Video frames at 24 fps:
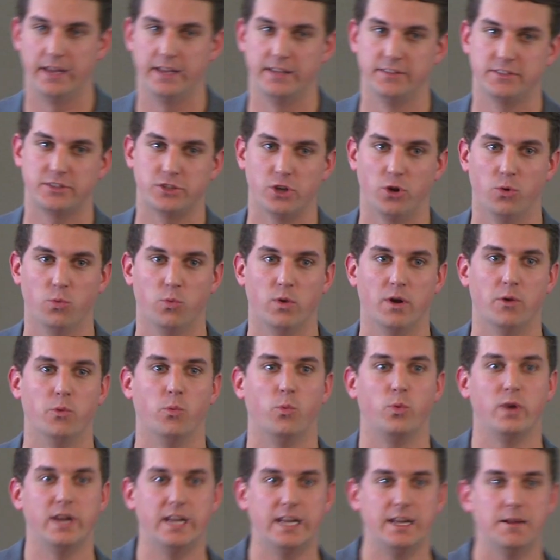And so what
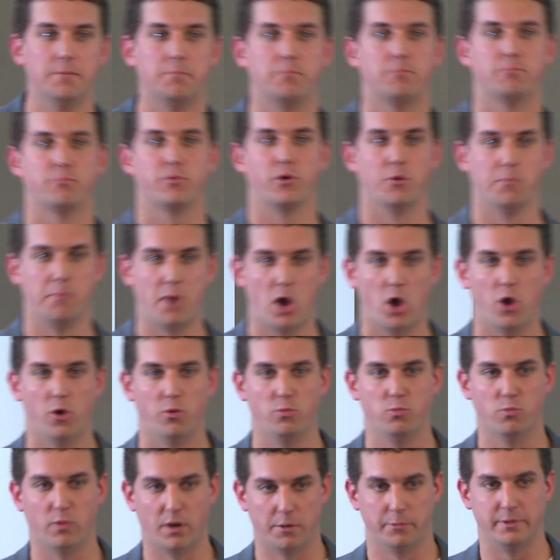we
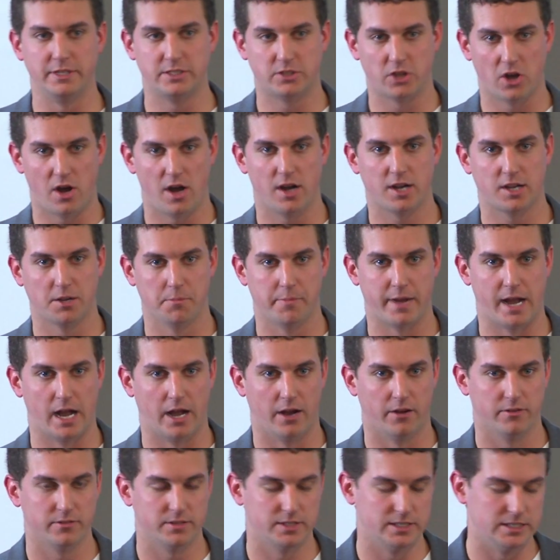promote, what we talk
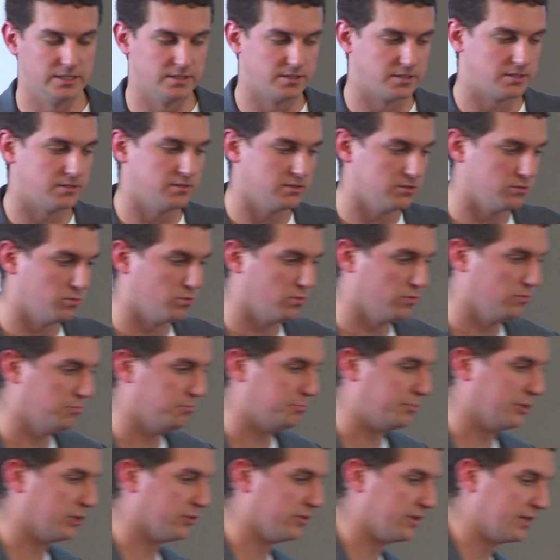about is
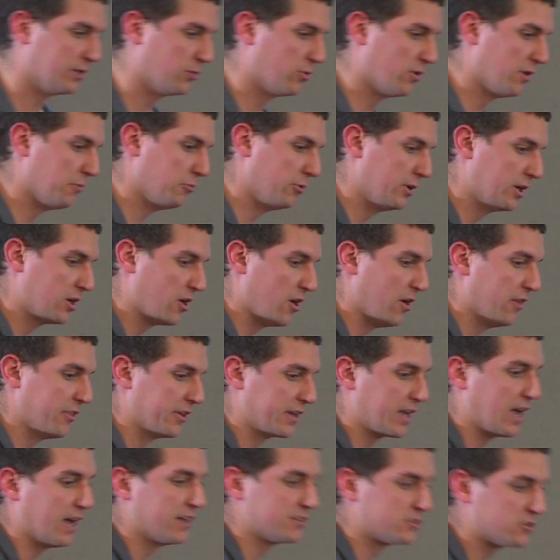building what we call the
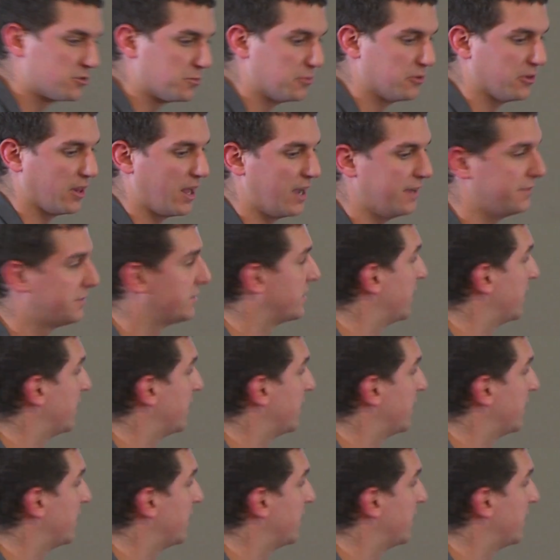customer life